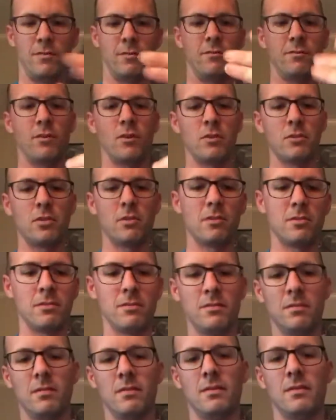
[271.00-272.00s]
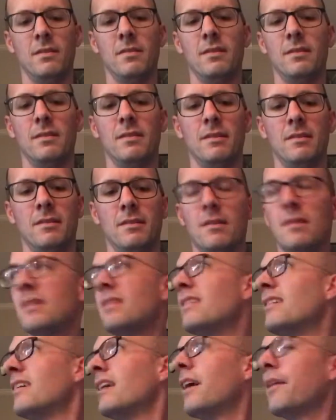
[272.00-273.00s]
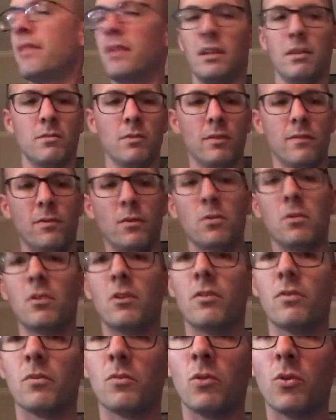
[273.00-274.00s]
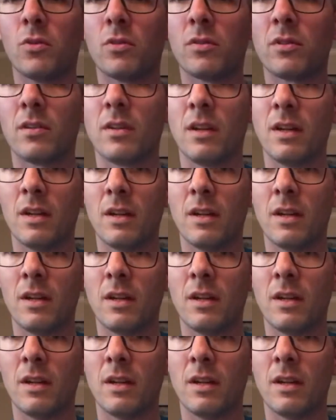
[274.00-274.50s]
farther, I think it would have folded over more.